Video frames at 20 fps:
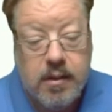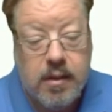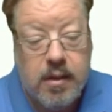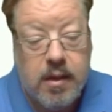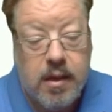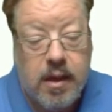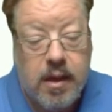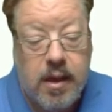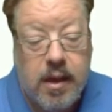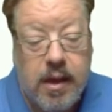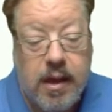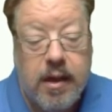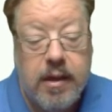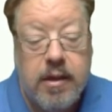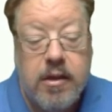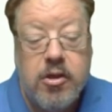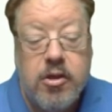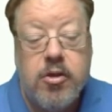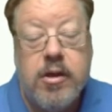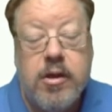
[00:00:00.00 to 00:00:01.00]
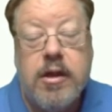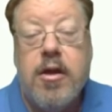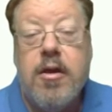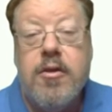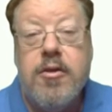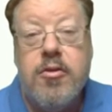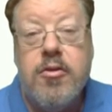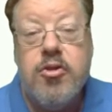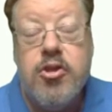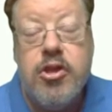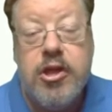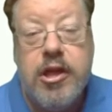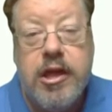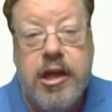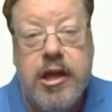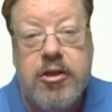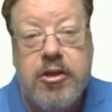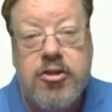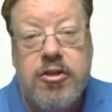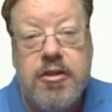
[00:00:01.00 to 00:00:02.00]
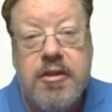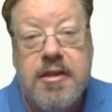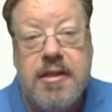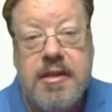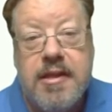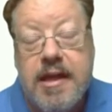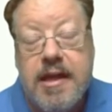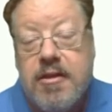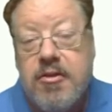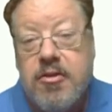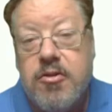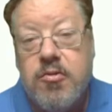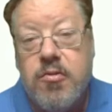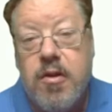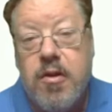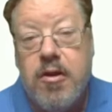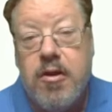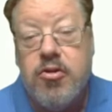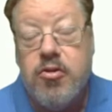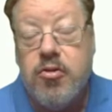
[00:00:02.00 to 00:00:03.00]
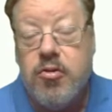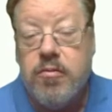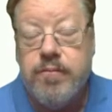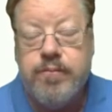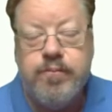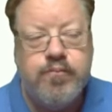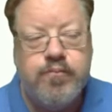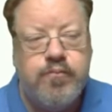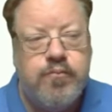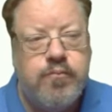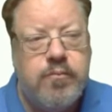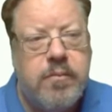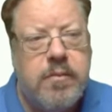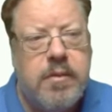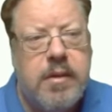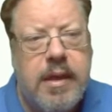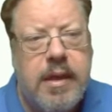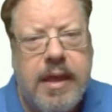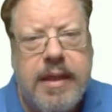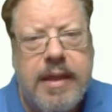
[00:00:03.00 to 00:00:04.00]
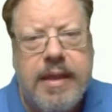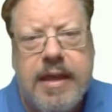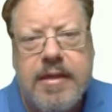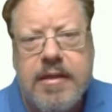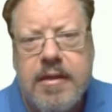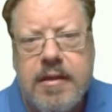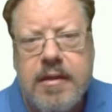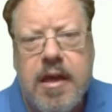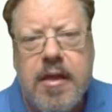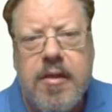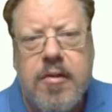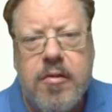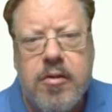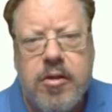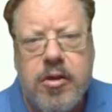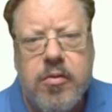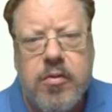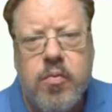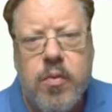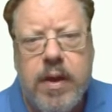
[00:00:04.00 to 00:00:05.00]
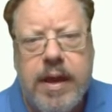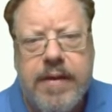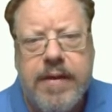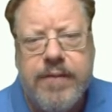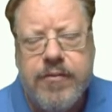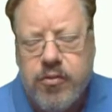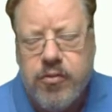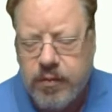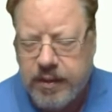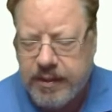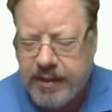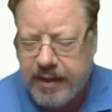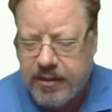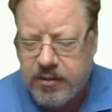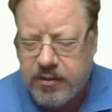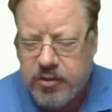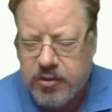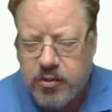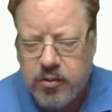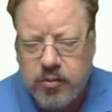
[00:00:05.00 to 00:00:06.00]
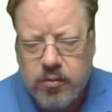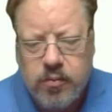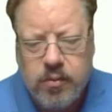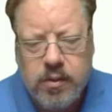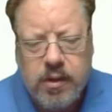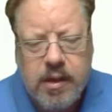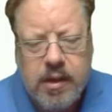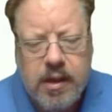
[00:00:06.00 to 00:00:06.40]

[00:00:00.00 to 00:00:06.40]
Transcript: You can also change the sentence structure. And that's another good way of doing that too.